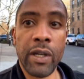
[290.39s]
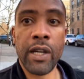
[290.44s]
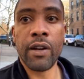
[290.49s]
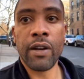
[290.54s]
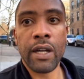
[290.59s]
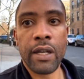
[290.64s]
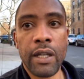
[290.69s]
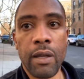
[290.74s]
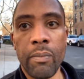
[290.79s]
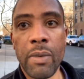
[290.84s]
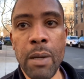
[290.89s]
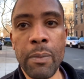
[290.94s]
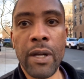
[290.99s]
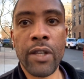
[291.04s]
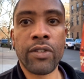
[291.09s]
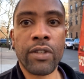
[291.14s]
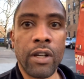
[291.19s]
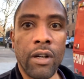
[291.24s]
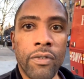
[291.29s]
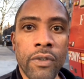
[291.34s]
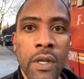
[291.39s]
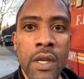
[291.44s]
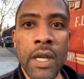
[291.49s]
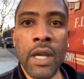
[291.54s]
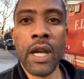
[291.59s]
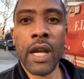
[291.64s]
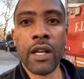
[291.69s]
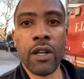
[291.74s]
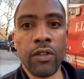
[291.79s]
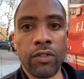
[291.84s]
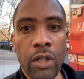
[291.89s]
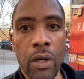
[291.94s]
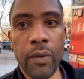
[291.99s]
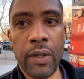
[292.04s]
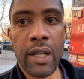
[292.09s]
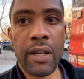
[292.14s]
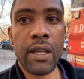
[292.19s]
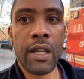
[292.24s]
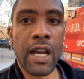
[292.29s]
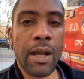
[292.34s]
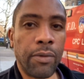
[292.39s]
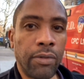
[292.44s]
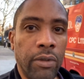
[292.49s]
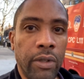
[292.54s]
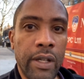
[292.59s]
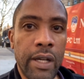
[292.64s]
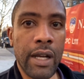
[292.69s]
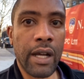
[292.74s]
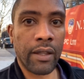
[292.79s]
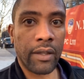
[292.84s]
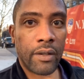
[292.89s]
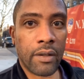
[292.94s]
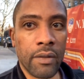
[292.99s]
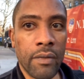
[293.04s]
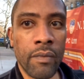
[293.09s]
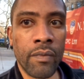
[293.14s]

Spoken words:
Here I am by myself. And you saw what they did, absolutely nothing.